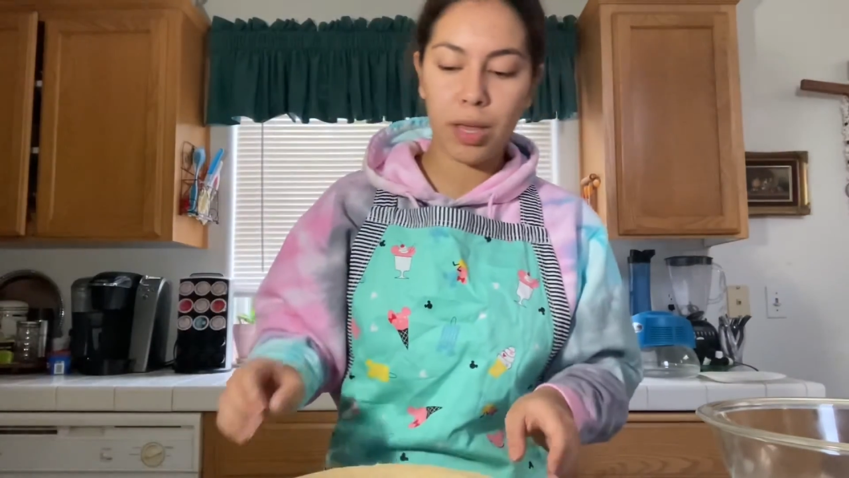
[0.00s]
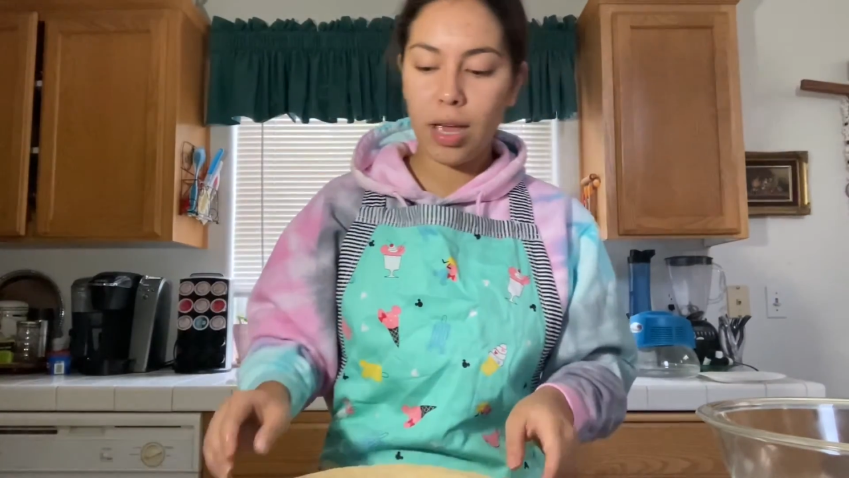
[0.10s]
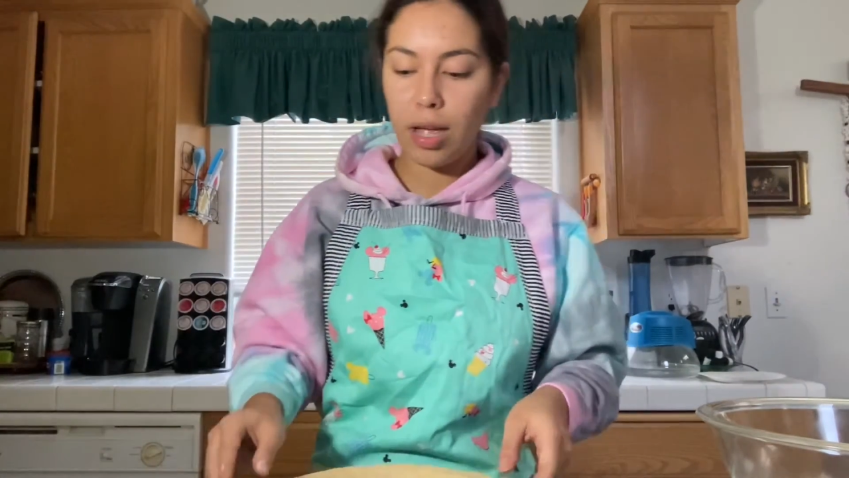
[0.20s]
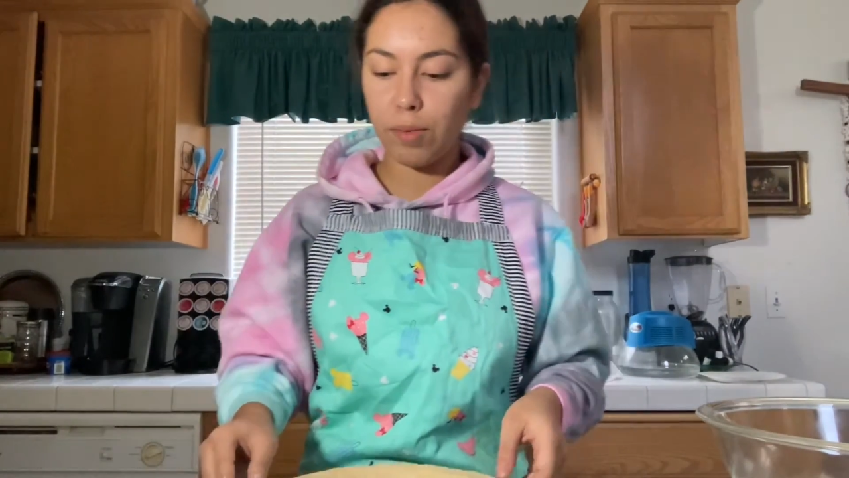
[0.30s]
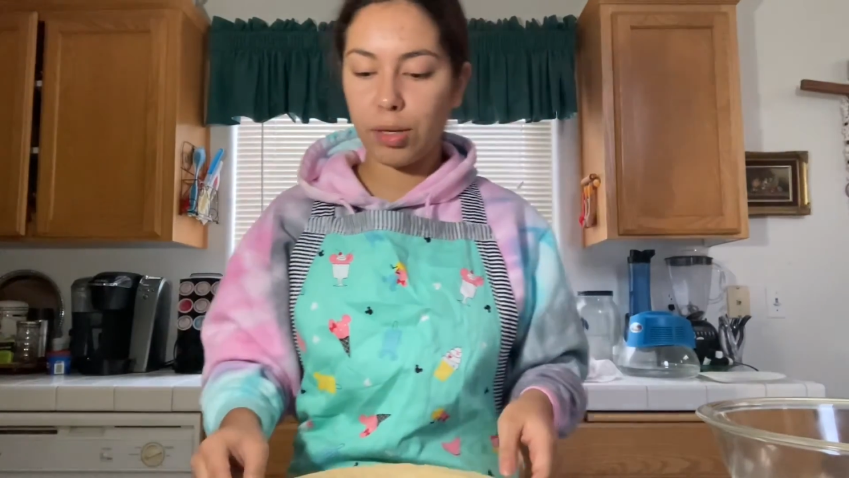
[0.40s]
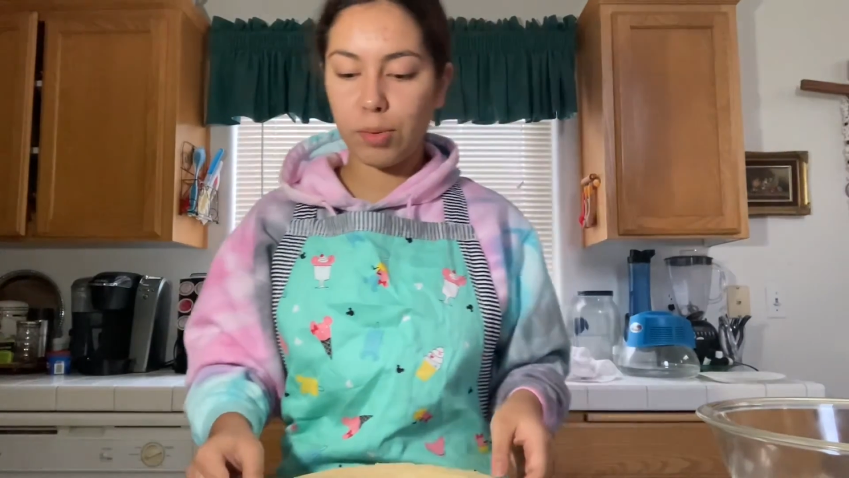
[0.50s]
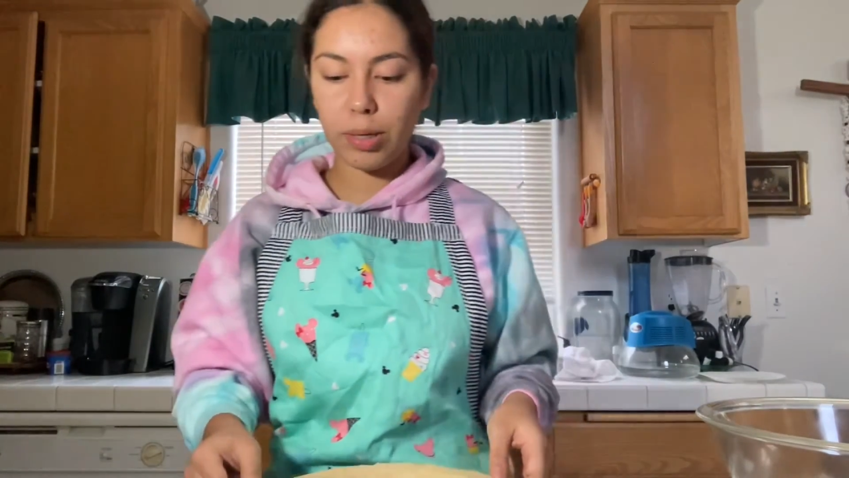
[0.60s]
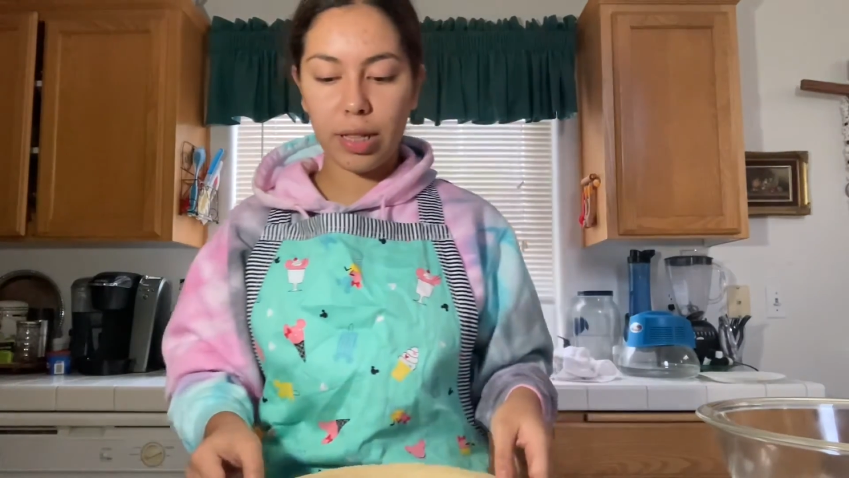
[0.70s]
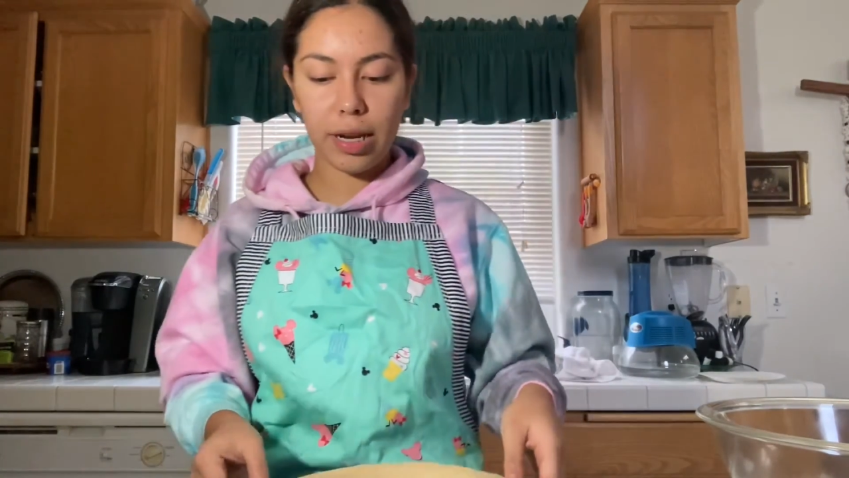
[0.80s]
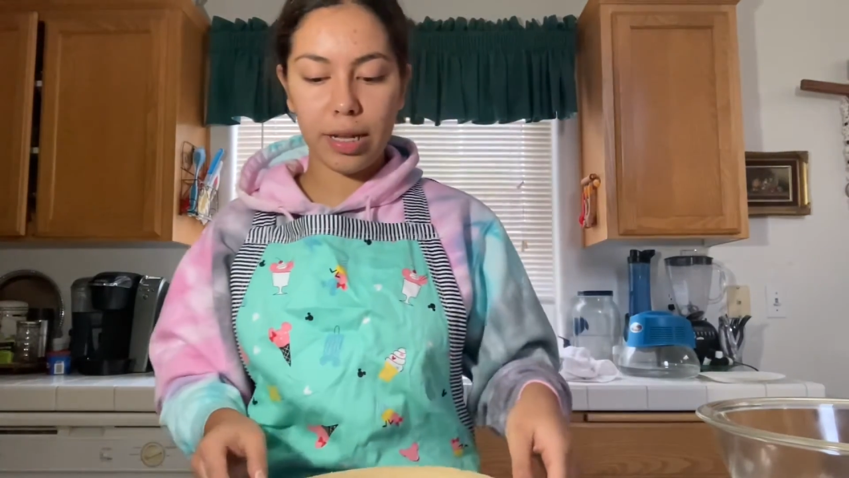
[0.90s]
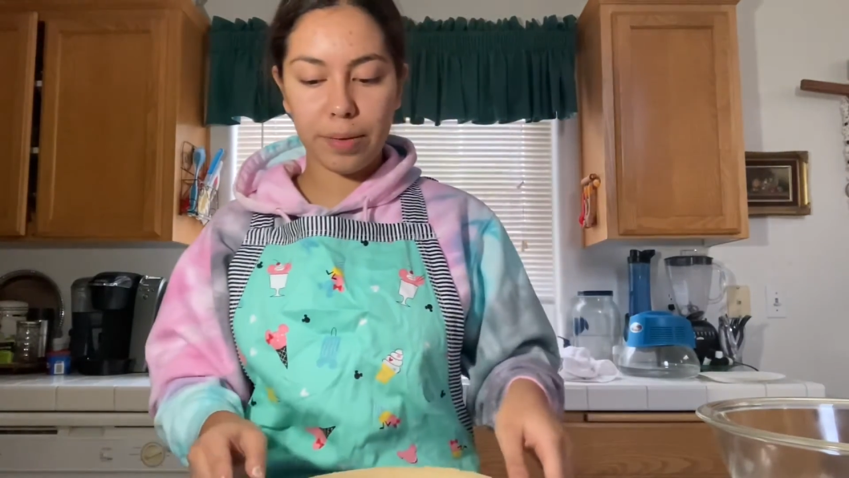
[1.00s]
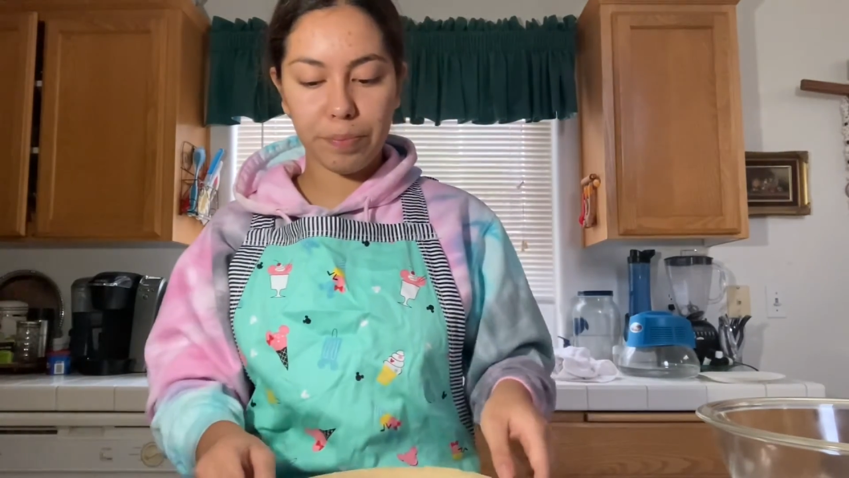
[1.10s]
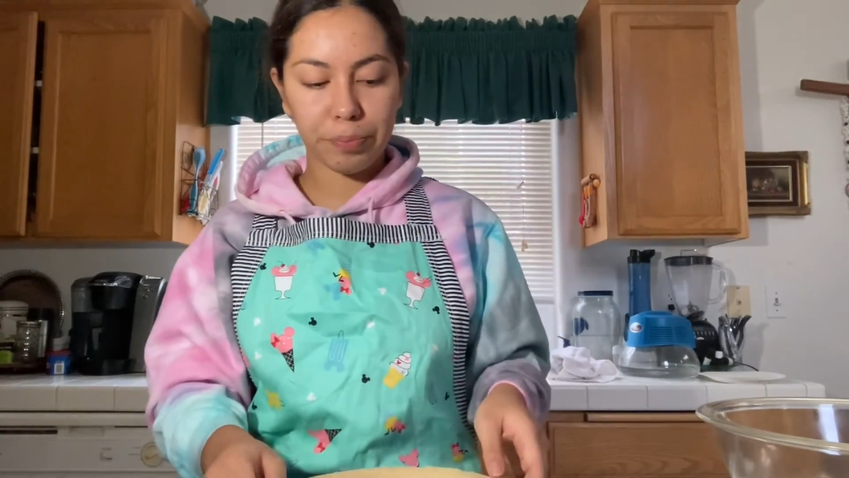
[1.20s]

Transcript: Because we're gonna let it